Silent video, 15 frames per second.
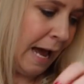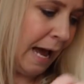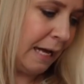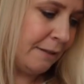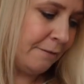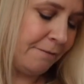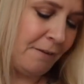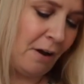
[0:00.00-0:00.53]

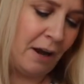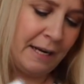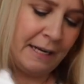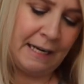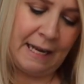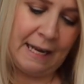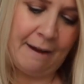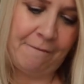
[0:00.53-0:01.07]
And
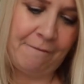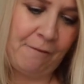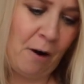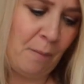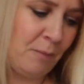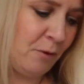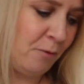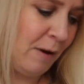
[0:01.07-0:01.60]
finally,
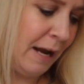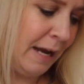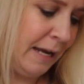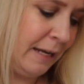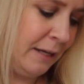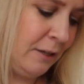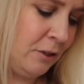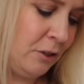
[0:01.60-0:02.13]
from the
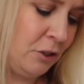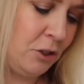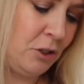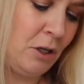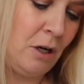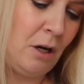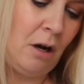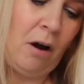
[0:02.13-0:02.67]

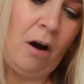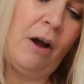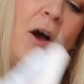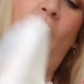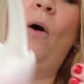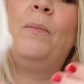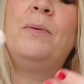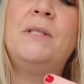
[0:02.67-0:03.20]
range, I
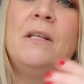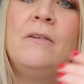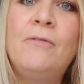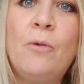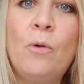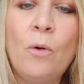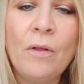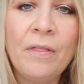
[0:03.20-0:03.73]
opted
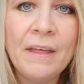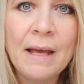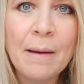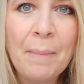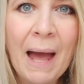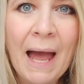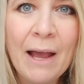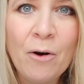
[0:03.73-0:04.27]
for the
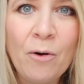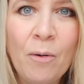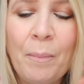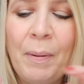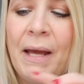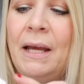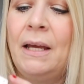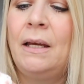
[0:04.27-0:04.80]
pale
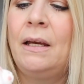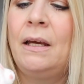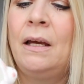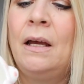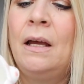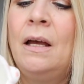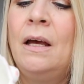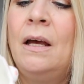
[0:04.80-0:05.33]

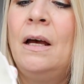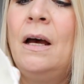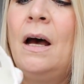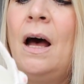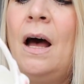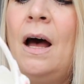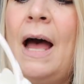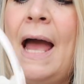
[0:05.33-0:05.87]
pink
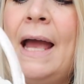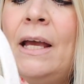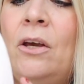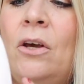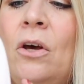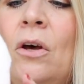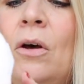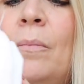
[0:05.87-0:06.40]

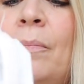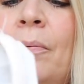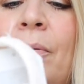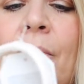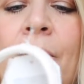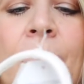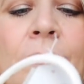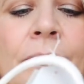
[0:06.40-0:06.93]
egg cup
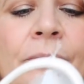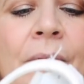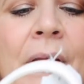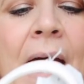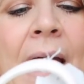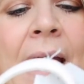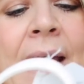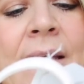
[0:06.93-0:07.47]

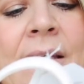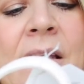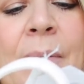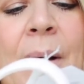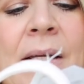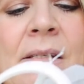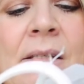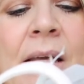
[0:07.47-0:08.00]
Easter
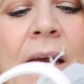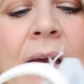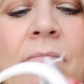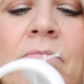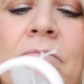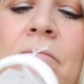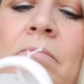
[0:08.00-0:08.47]
basket.